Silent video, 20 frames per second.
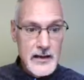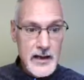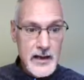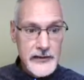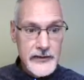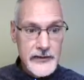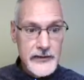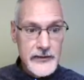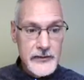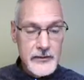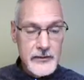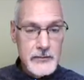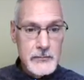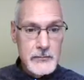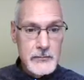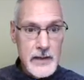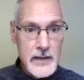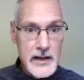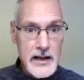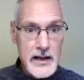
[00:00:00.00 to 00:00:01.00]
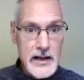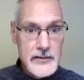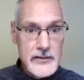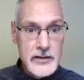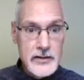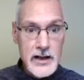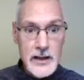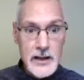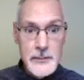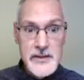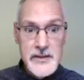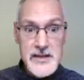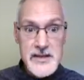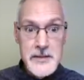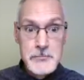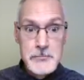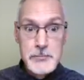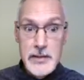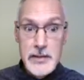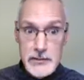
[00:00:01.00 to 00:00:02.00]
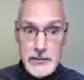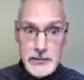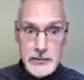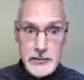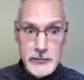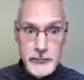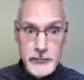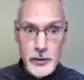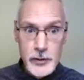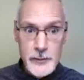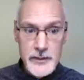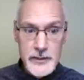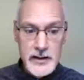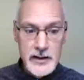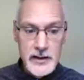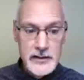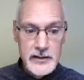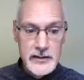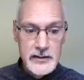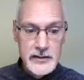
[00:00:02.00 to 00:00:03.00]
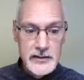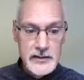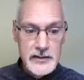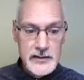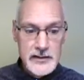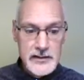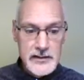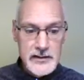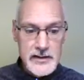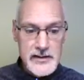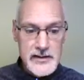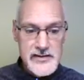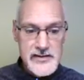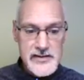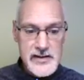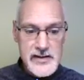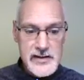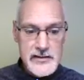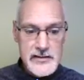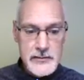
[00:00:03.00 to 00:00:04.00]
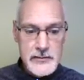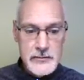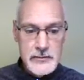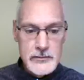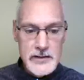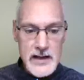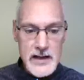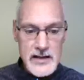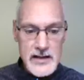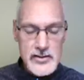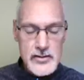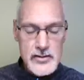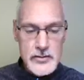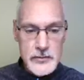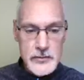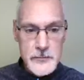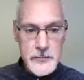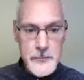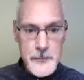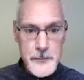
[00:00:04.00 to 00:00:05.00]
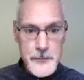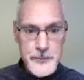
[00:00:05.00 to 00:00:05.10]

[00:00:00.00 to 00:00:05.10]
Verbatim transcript: Hence, my hydrocarbon's empirical formula is C2H2.